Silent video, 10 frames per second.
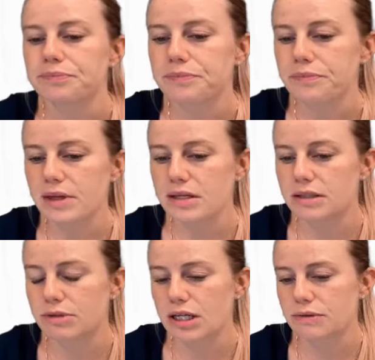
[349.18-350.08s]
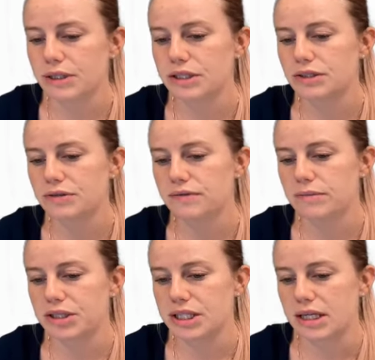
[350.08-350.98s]
Subtract 22 from each
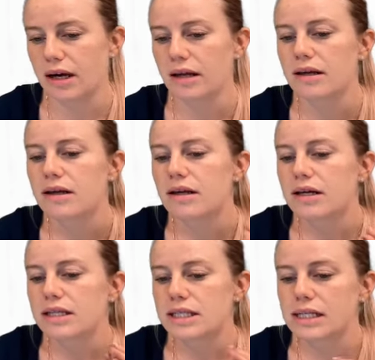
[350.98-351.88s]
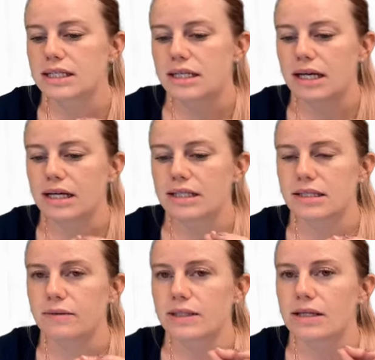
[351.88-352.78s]
side. 16x equals
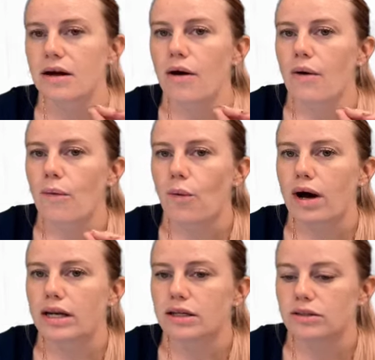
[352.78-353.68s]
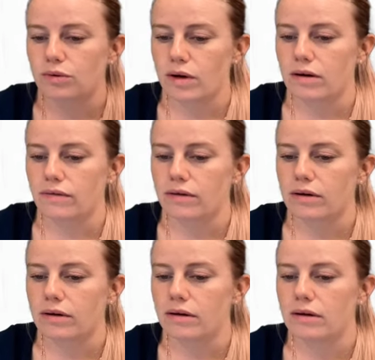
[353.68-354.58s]
112.
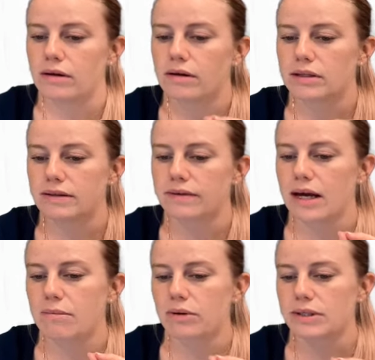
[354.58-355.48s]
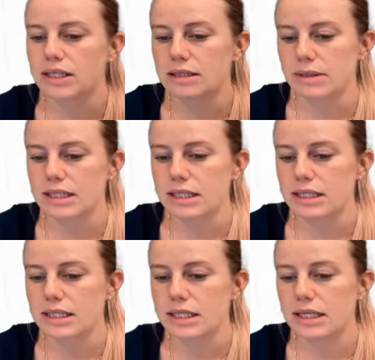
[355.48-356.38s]
Divide both sides by
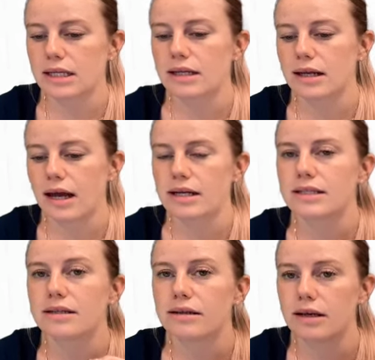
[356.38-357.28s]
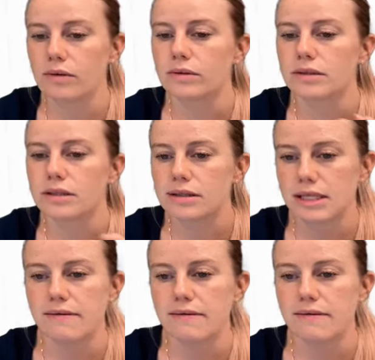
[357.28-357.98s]
16. X equals 7.